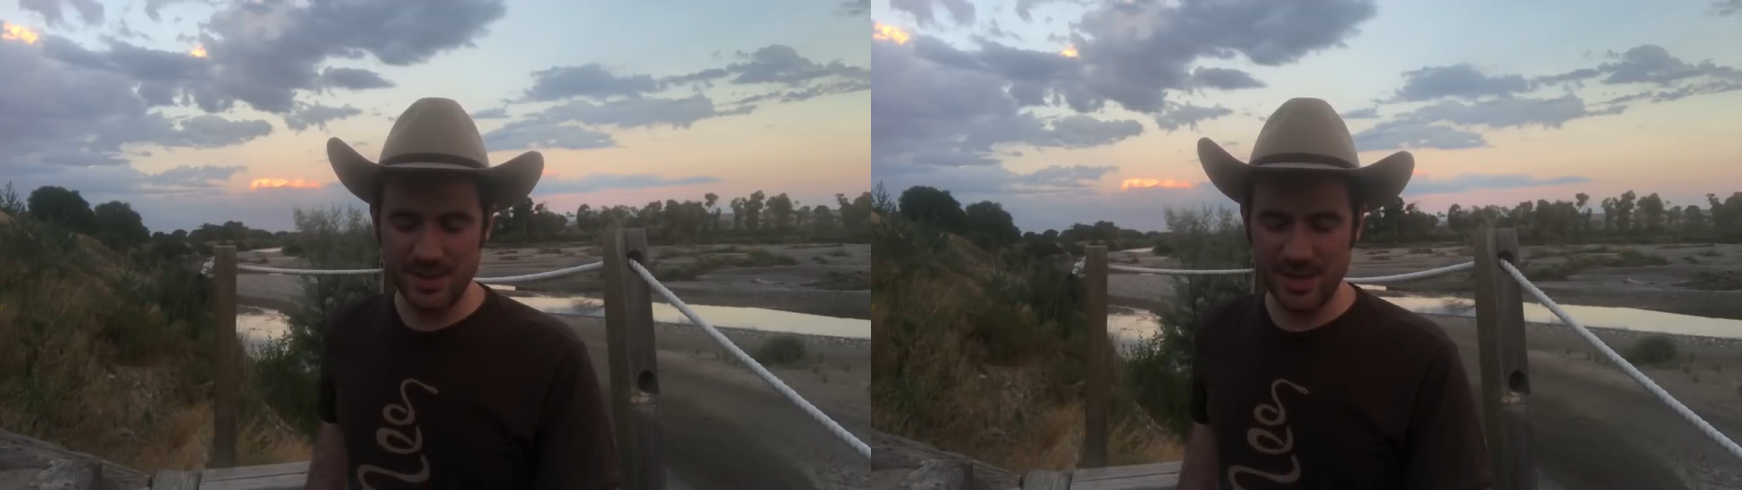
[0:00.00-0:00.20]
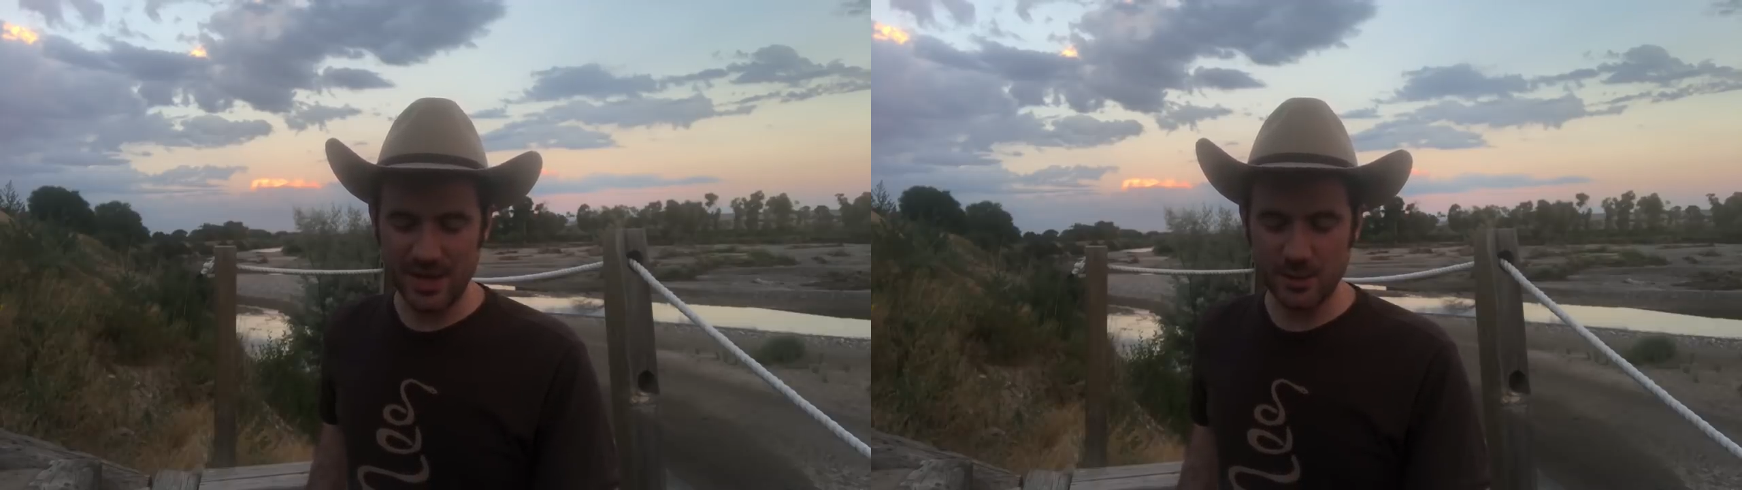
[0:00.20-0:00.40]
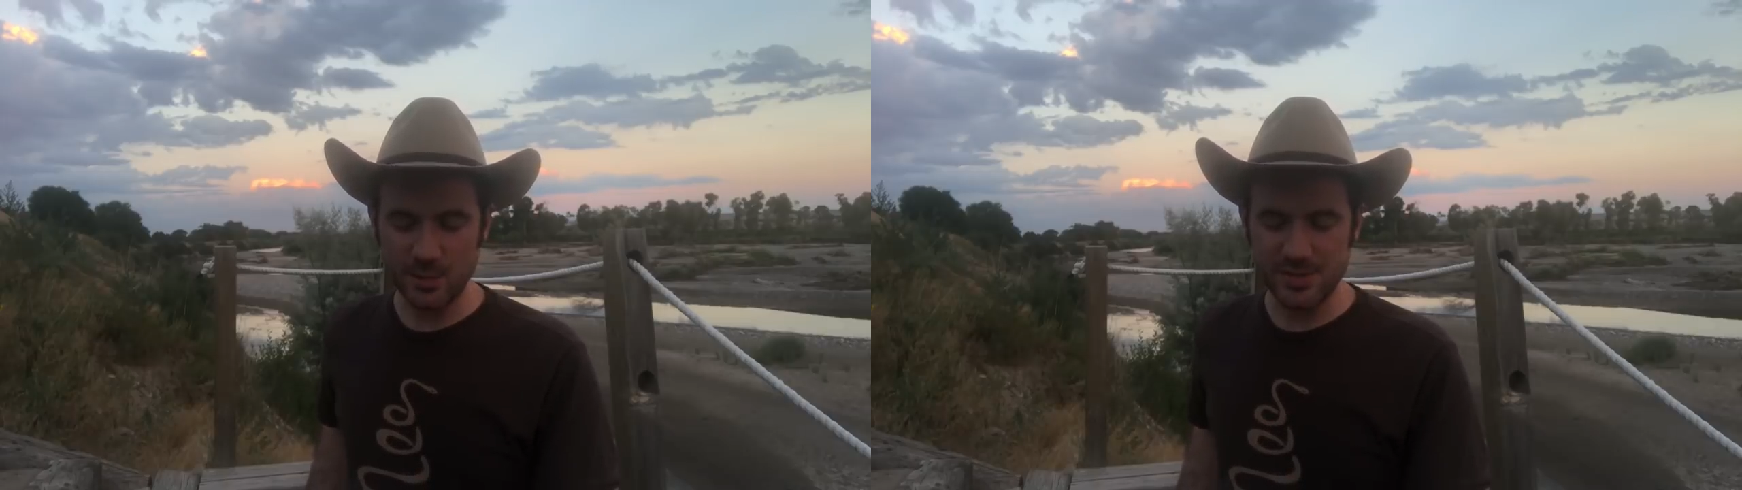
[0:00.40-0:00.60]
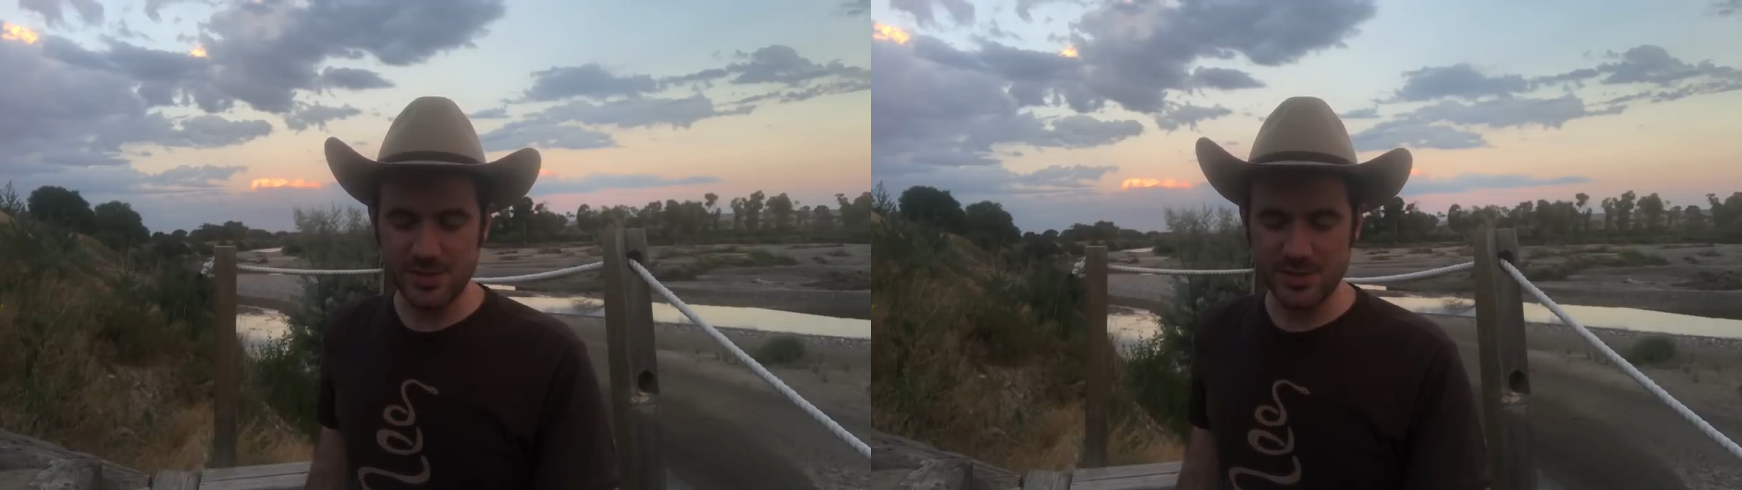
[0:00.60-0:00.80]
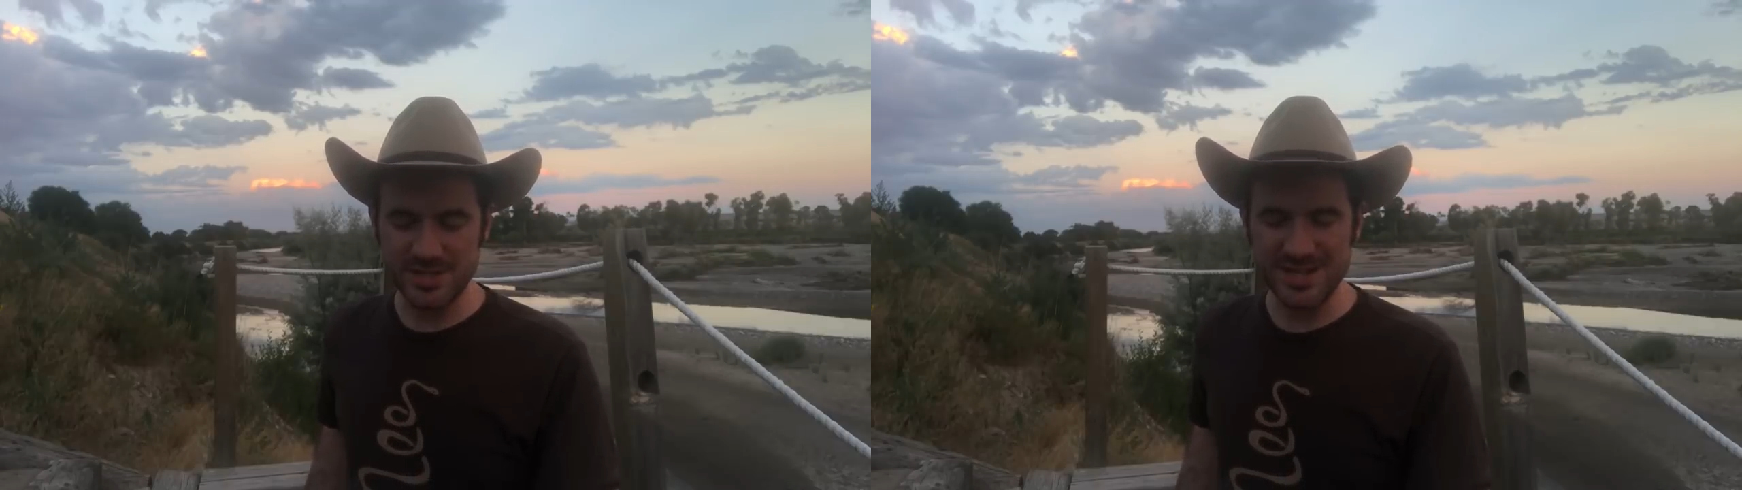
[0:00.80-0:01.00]
That which
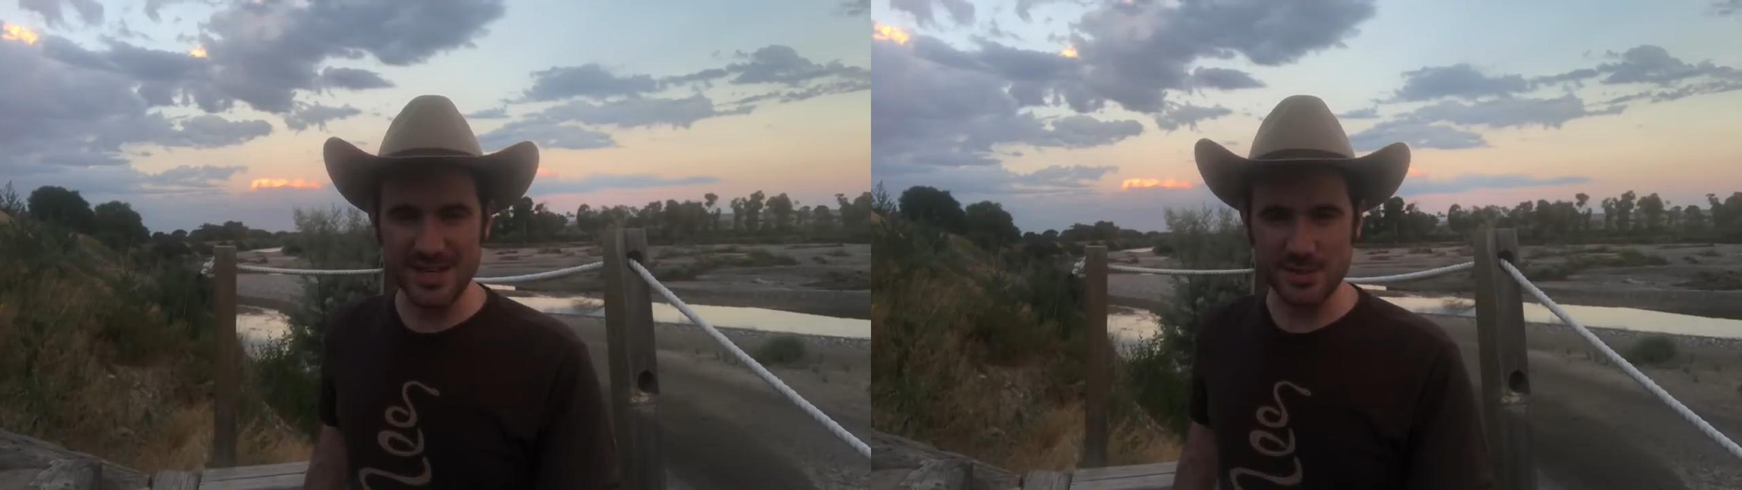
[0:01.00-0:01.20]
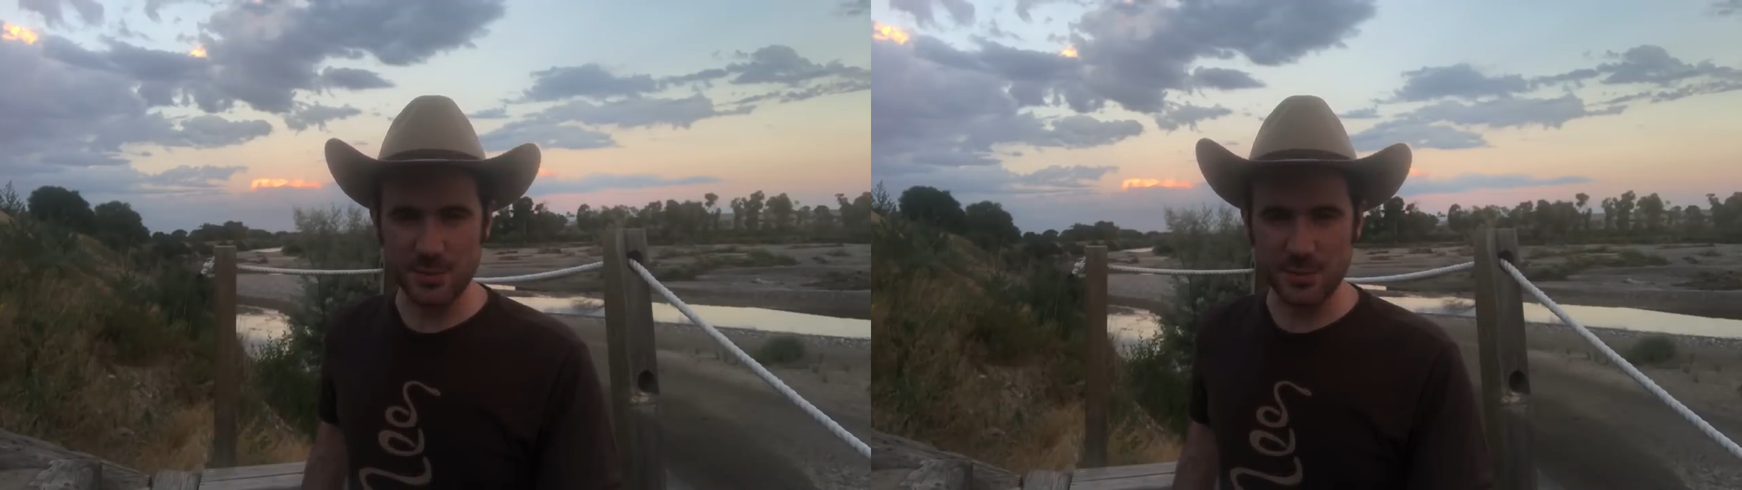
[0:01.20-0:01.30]
you see as